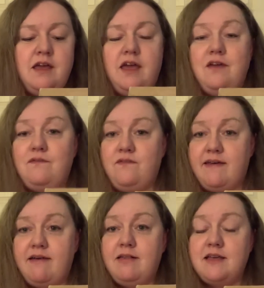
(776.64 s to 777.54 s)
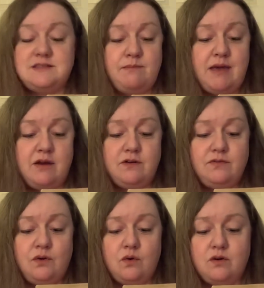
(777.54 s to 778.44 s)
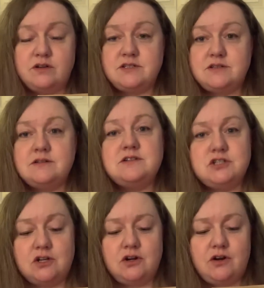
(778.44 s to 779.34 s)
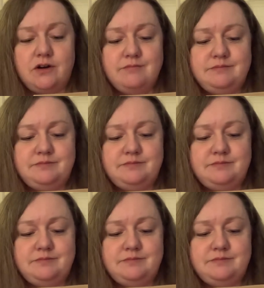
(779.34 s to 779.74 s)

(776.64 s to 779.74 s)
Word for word: it fell as a matter of course to her.